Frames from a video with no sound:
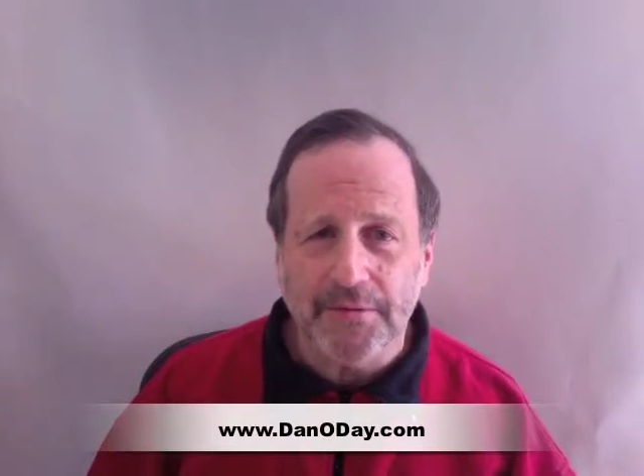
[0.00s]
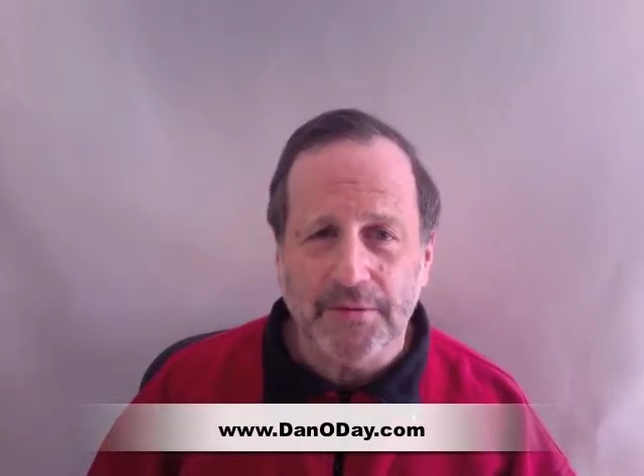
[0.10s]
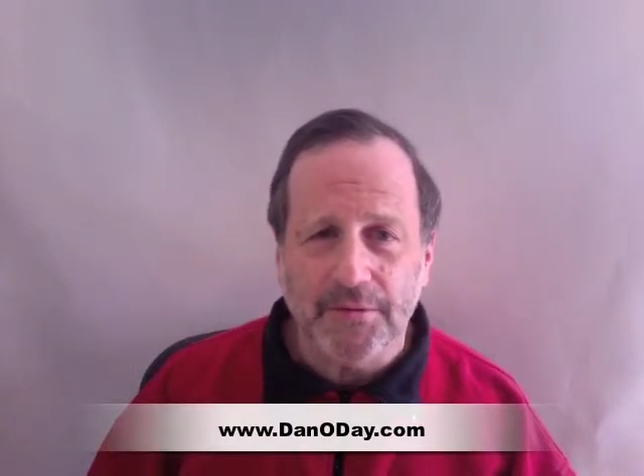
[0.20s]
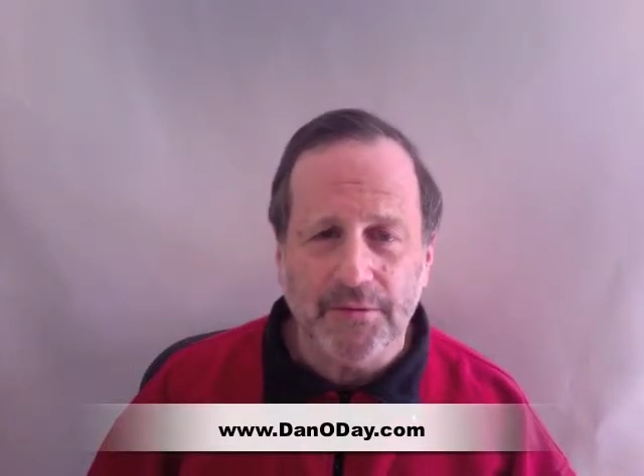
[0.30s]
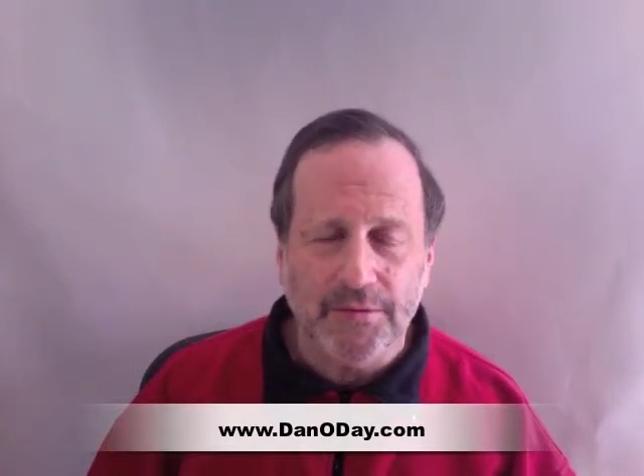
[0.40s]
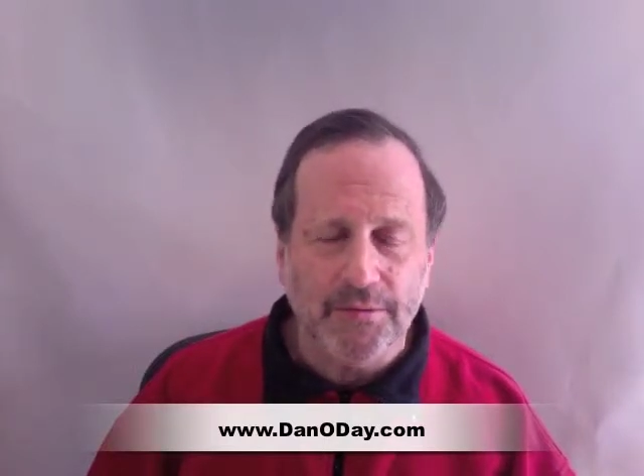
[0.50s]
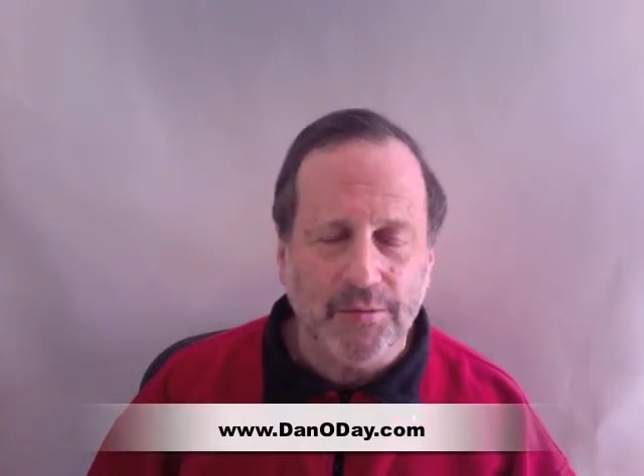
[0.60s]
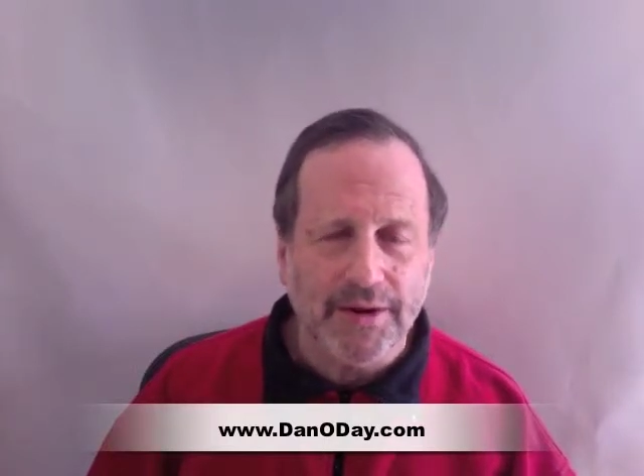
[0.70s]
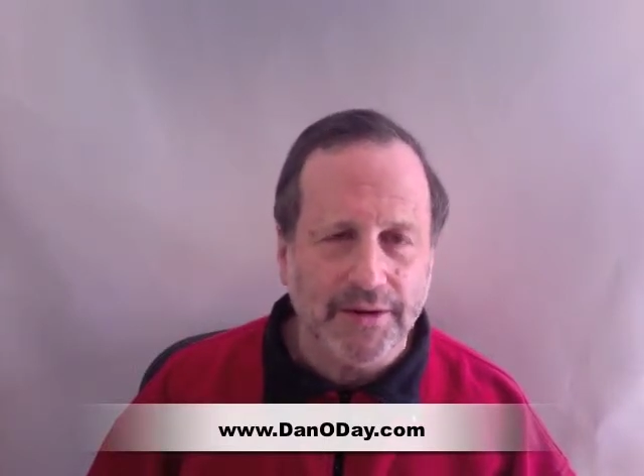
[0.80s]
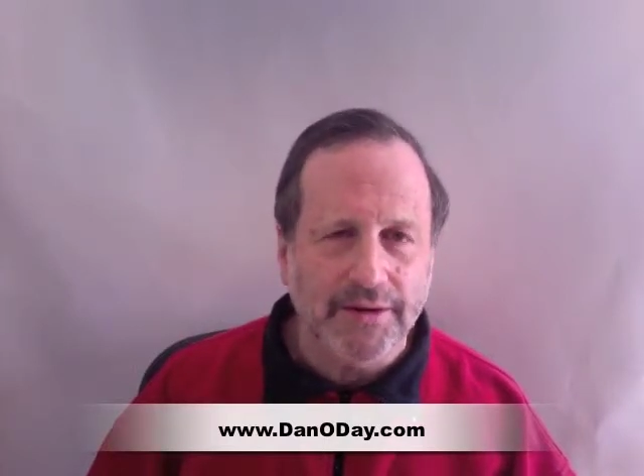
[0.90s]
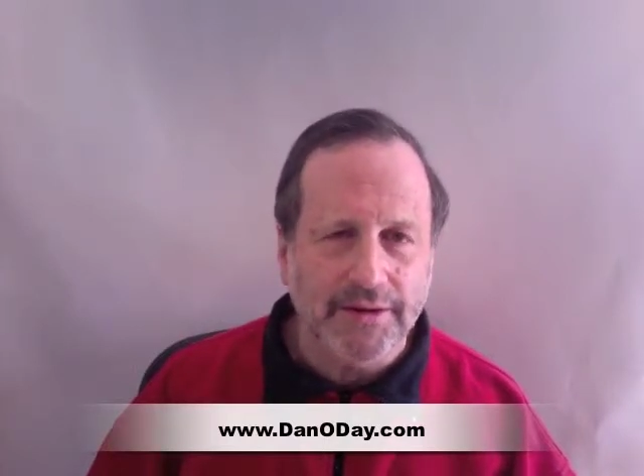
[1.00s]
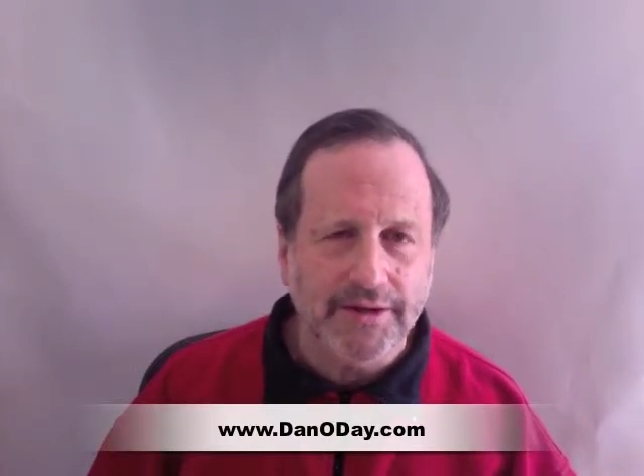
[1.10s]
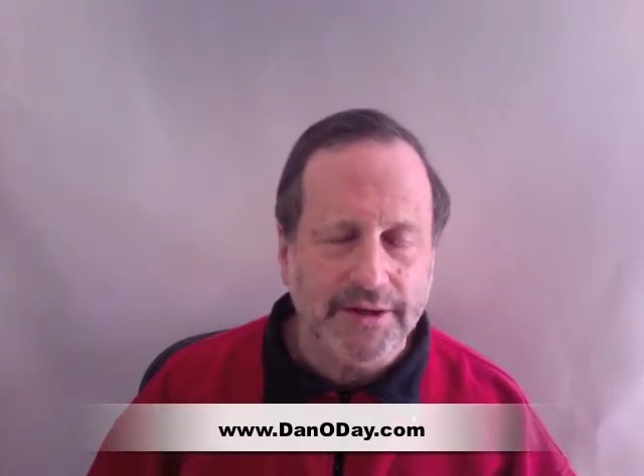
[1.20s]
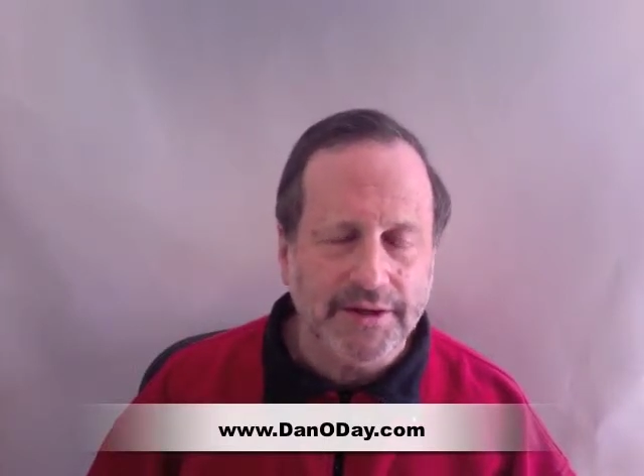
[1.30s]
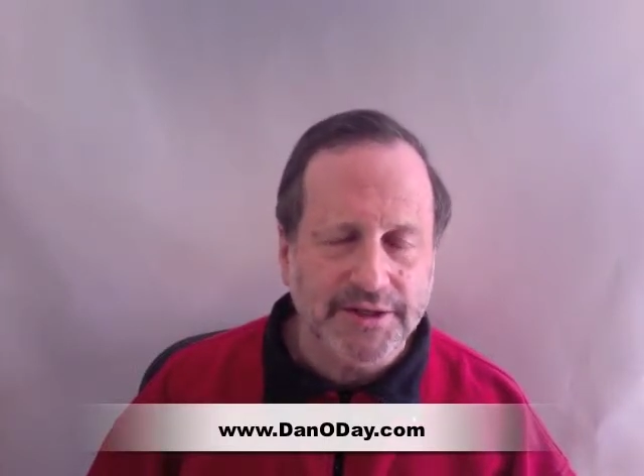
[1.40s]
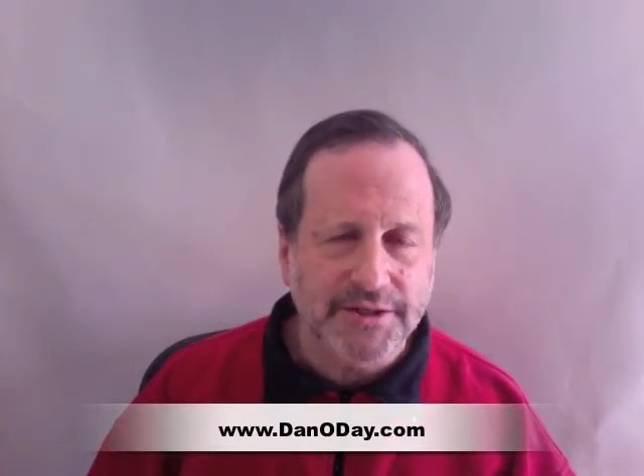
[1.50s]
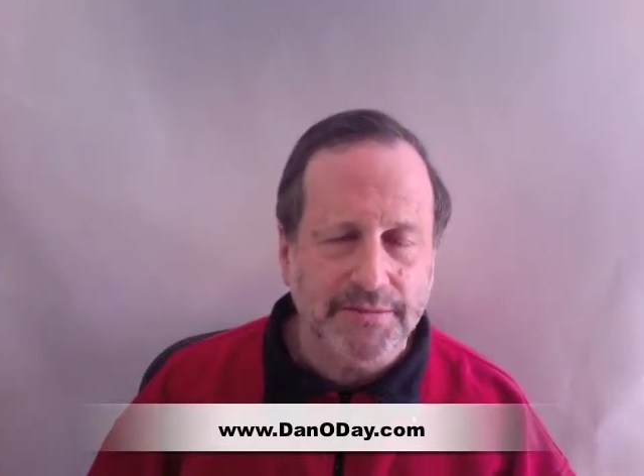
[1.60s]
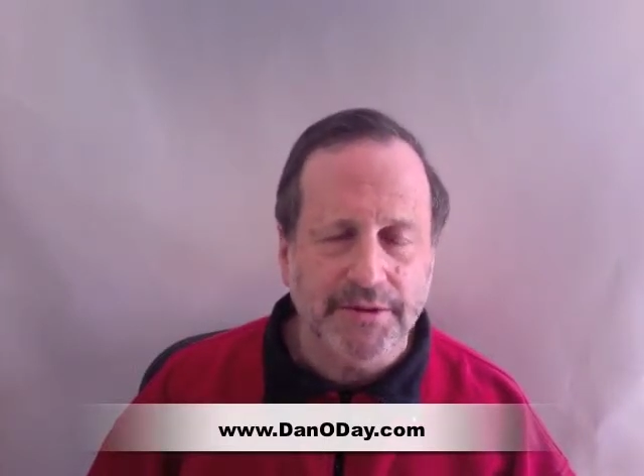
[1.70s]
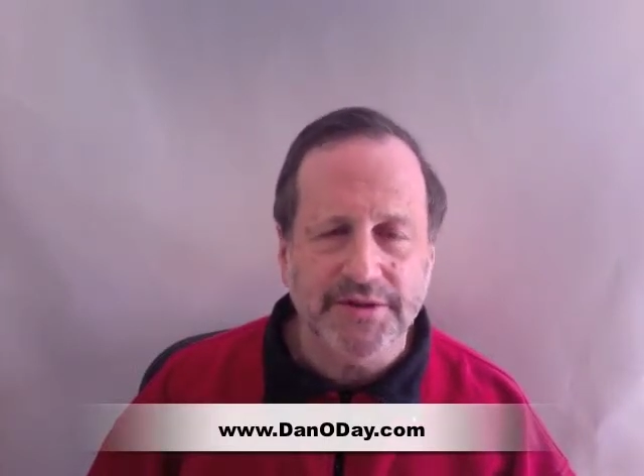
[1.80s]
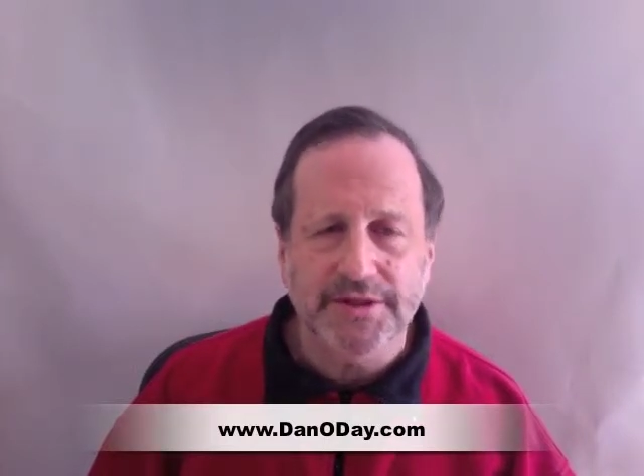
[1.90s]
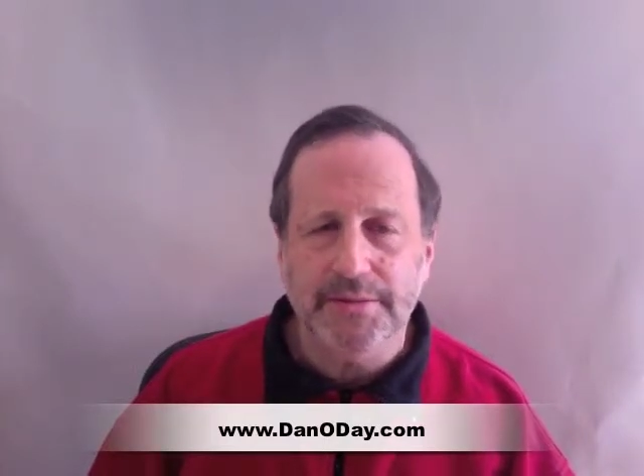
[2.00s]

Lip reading: well, it's supposed